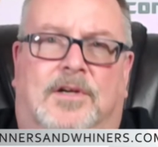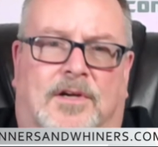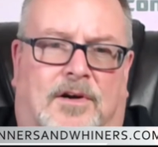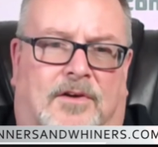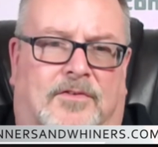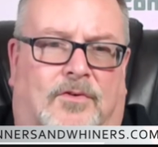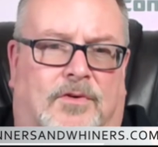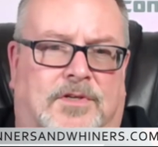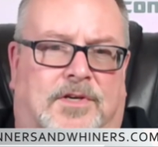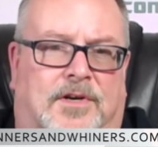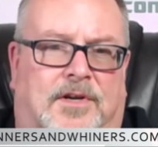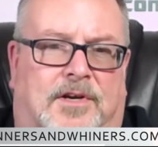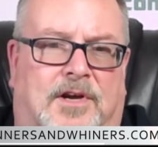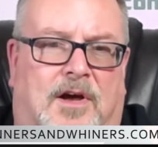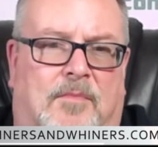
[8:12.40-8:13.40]
are, of course, going
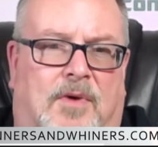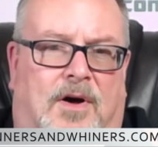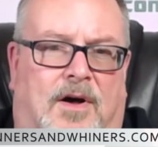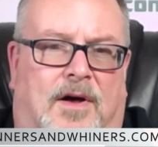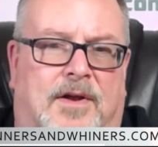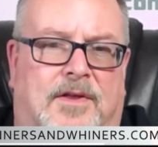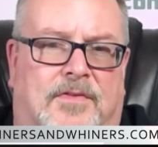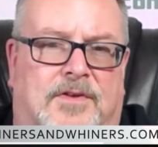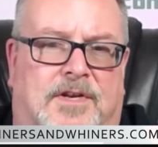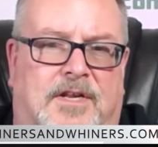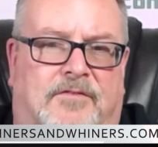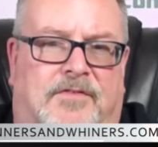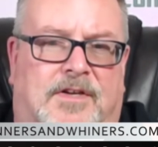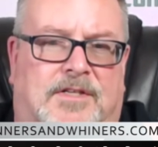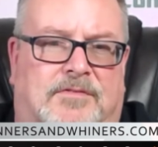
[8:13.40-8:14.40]
to come on the
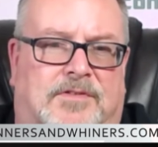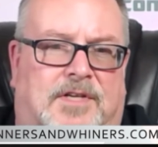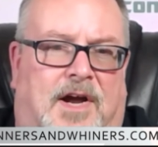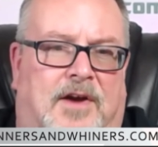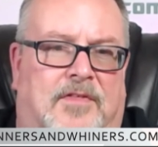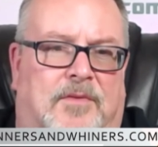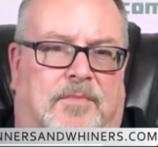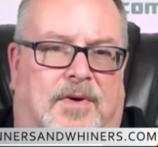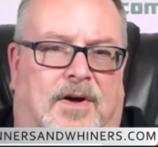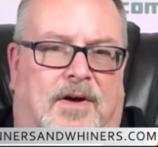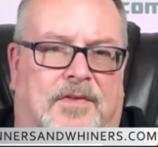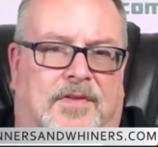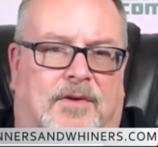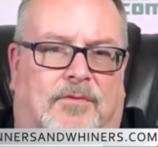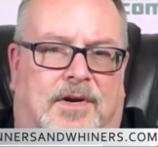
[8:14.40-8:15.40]
defensive side of the ball.
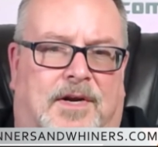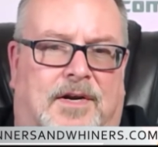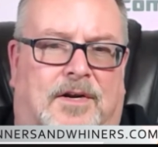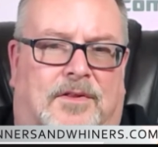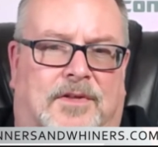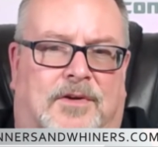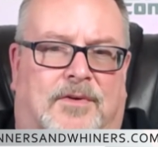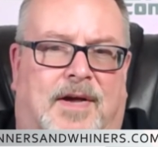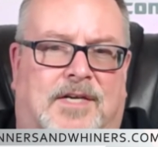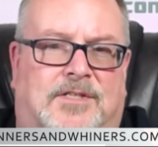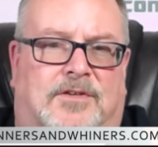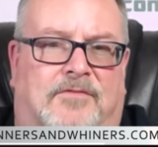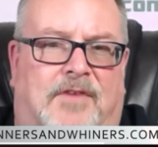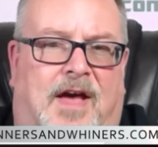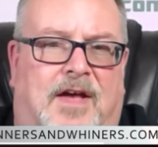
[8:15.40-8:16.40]
I think we're getting a little
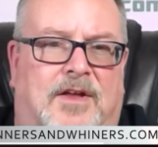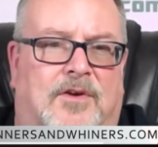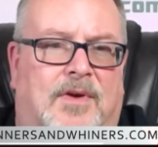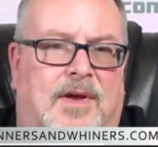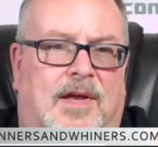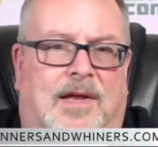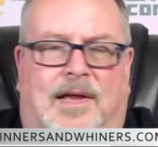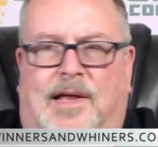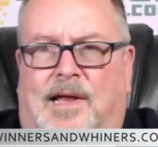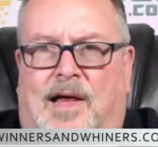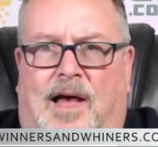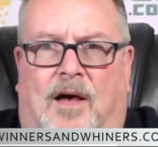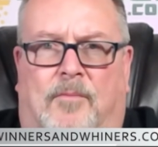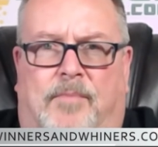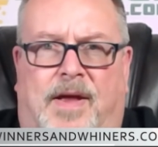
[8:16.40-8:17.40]
extra value
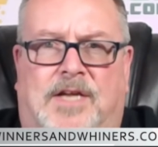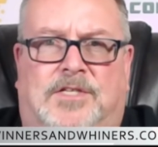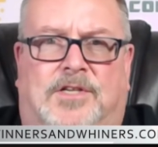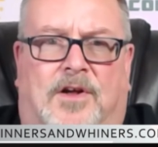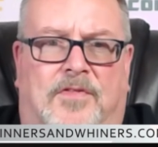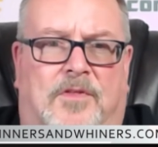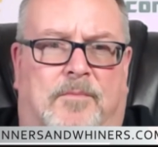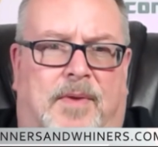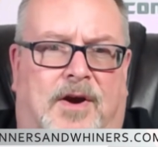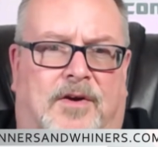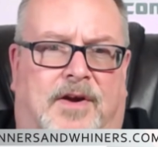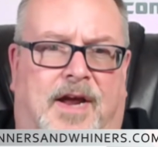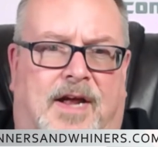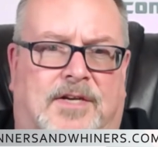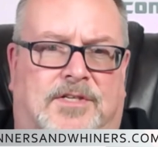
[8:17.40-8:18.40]
based on the
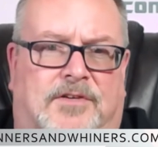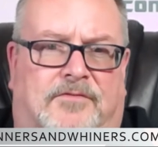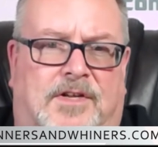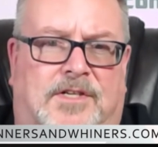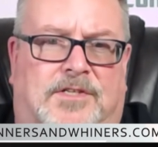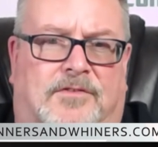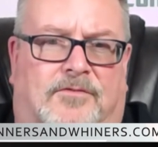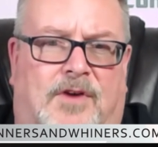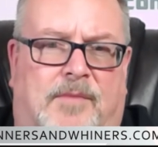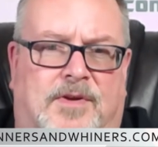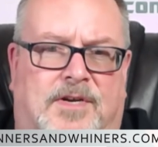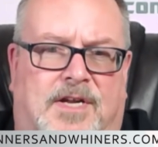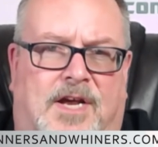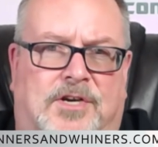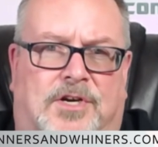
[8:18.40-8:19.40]
Bearcats' defensive
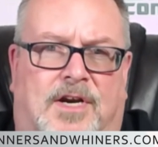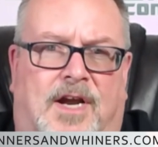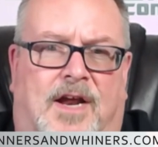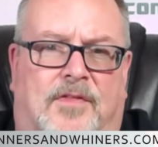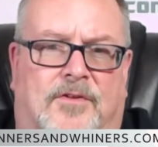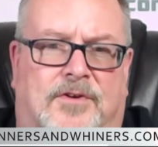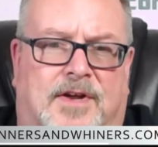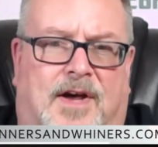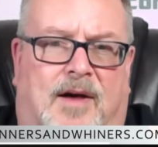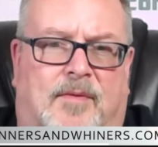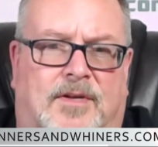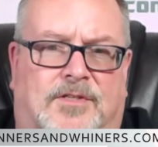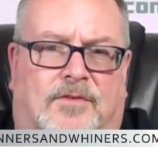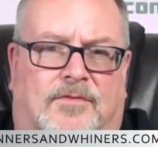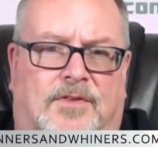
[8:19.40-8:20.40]
reputation and their
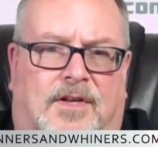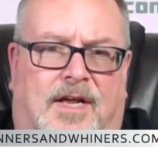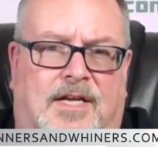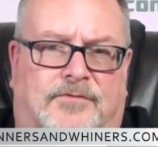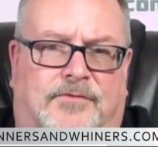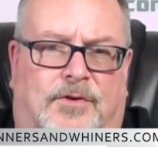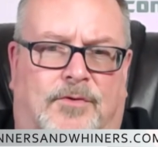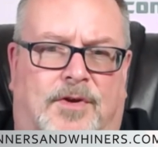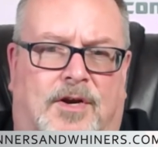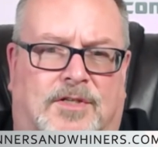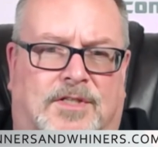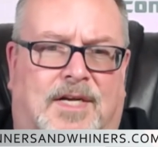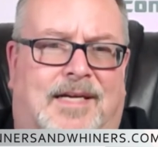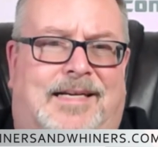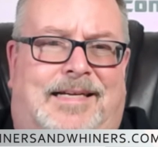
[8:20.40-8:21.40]
dominance over the last few
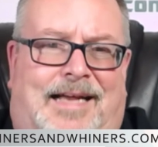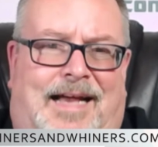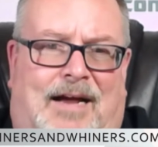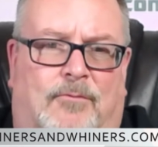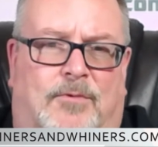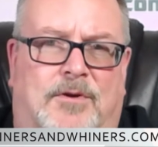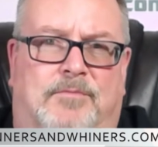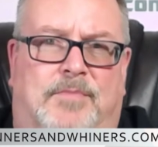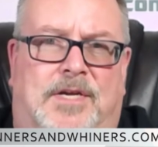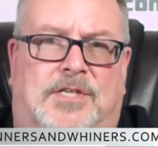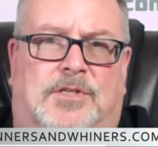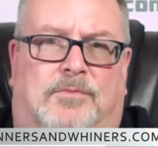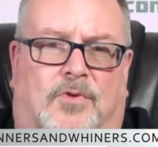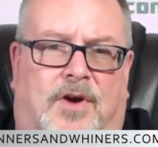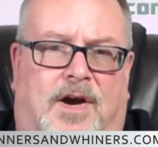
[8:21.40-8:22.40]
years. I wouldn't be
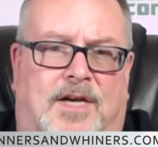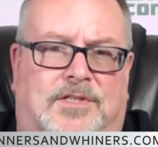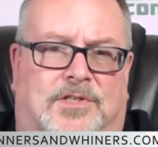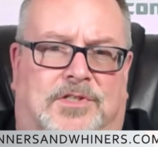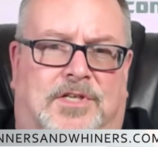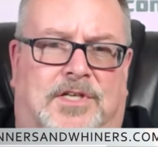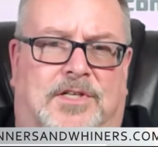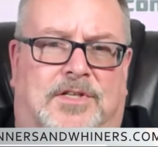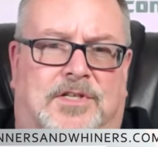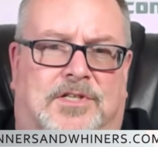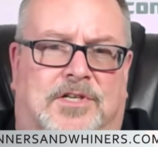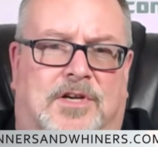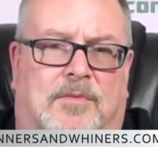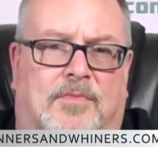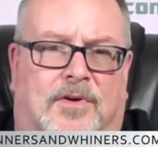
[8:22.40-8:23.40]
surprised to see this
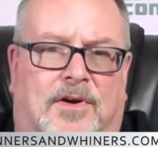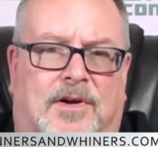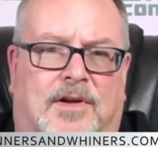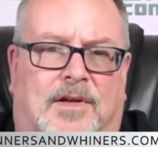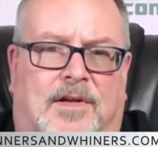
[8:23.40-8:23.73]
number